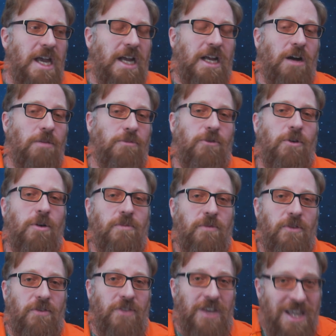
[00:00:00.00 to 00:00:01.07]
It comes
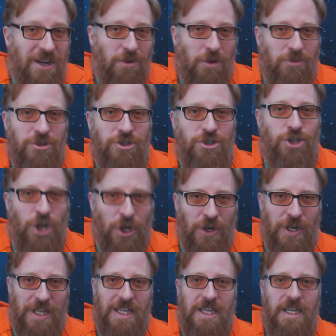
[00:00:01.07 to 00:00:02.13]
from the hero's
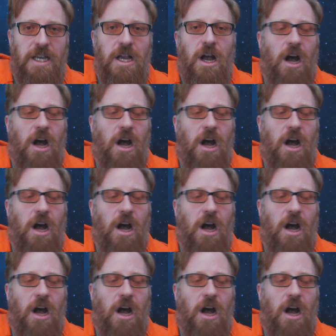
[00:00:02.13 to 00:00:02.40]
journey,